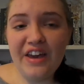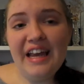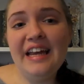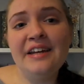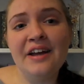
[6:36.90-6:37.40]

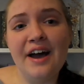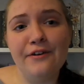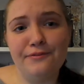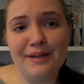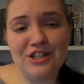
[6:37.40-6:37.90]
feed
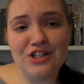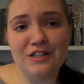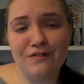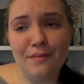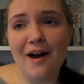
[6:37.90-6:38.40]
of
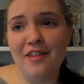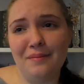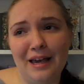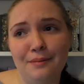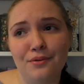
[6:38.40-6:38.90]
pictures from
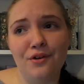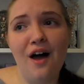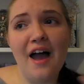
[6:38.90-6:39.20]
other people.